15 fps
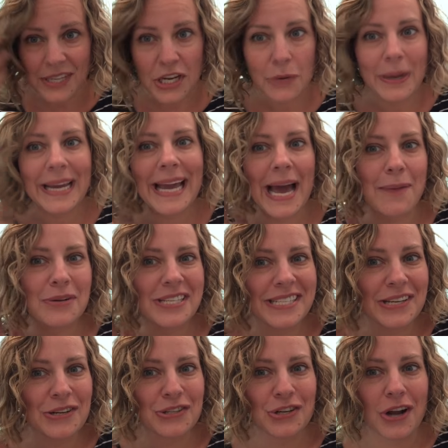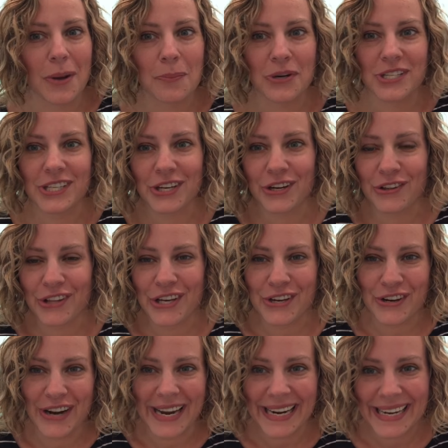know my camera skills are not particularly
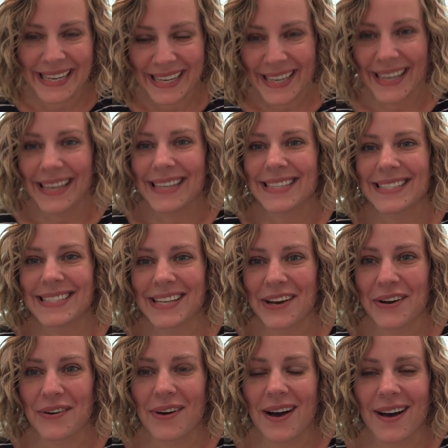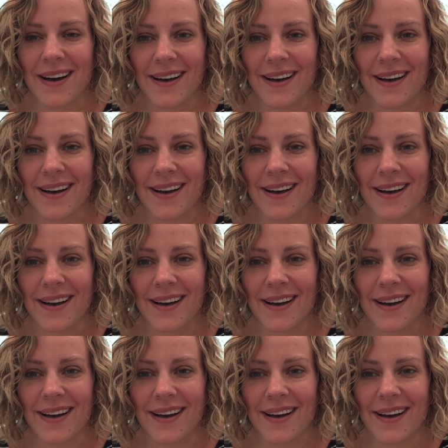great, so